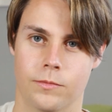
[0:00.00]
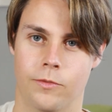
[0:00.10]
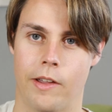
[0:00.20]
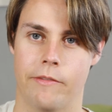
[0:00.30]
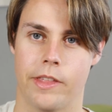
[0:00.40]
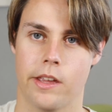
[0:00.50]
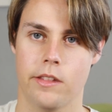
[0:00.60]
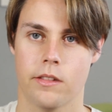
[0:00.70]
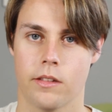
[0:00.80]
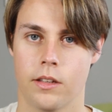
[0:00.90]
5
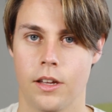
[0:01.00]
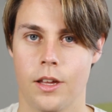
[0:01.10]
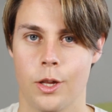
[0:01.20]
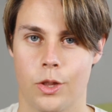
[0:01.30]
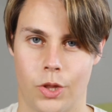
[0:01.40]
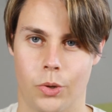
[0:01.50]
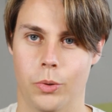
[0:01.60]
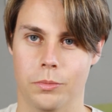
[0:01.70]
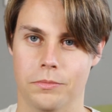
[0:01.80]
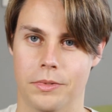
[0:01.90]
days, so
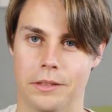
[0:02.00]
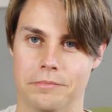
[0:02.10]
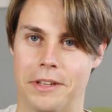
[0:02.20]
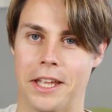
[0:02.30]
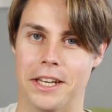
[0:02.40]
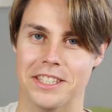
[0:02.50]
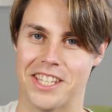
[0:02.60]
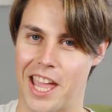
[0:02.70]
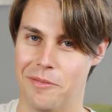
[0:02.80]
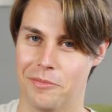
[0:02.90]
I need
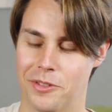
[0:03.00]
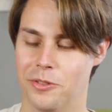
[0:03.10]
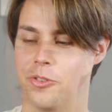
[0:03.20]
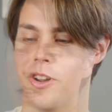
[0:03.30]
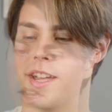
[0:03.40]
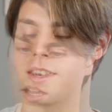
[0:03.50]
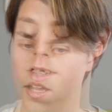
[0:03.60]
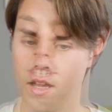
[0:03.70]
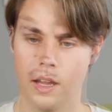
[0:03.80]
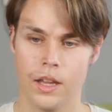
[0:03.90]
time to try it.
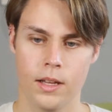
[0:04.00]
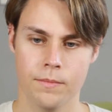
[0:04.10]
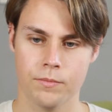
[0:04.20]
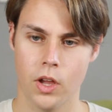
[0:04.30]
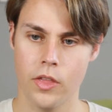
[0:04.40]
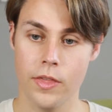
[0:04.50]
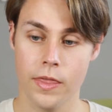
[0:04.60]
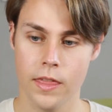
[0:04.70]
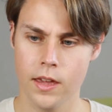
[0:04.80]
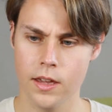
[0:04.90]
And other
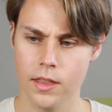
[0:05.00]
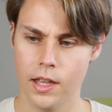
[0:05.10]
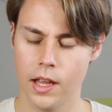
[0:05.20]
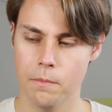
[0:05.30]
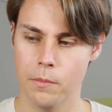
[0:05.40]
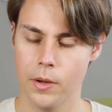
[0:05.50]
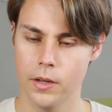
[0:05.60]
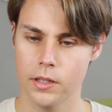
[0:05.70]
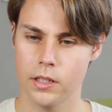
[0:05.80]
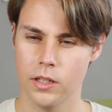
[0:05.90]
thing that I
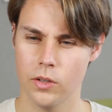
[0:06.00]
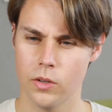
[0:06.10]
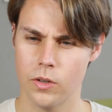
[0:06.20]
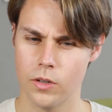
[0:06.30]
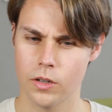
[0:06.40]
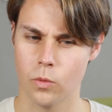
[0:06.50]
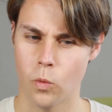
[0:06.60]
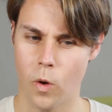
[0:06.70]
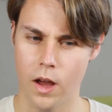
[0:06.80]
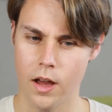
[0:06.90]
bought in New York
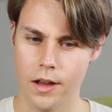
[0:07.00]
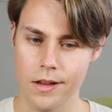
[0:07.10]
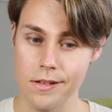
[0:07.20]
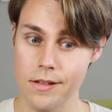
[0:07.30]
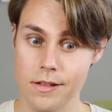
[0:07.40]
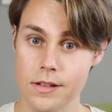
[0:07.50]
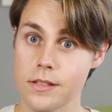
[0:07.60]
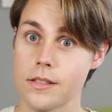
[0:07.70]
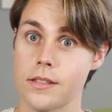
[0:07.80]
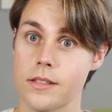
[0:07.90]

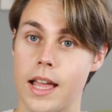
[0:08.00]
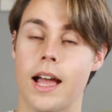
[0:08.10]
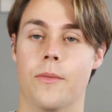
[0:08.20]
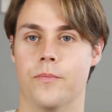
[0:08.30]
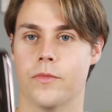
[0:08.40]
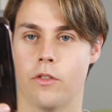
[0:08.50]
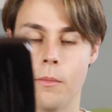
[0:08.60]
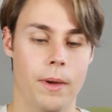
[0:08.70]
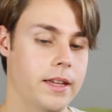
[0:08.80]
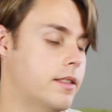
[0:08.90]
was
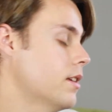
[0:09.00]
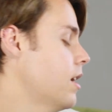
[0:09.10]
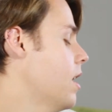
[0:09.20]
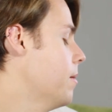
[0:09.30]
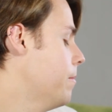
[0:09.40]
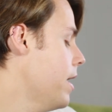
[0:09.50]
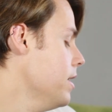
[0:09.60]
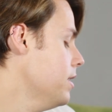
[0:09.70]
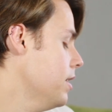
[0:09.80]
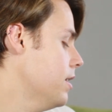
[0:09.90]
from Byte.
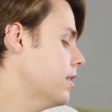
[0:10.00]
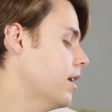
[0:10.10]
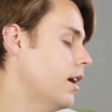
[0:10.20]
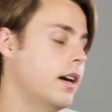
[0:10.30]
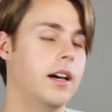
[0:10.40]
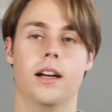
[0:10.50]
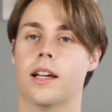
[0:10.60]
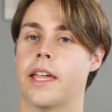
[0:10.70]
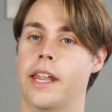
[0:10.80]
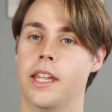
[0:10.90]
Bite is a
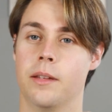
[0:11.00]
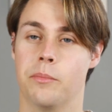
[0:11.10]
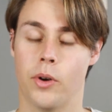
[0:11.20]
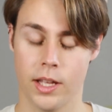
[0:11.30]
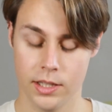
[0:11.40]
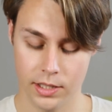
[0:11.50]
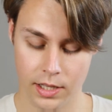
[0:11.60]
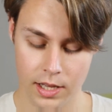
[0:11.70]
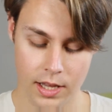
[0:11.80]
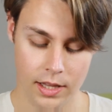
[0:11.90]
Canadian brand
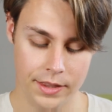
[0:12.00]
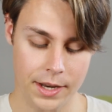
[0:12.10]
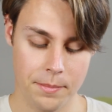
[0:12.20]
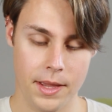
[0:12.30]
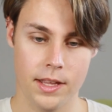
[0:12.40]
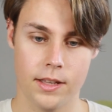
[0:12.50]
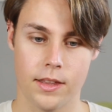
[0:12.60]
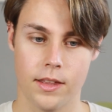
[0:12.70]
that make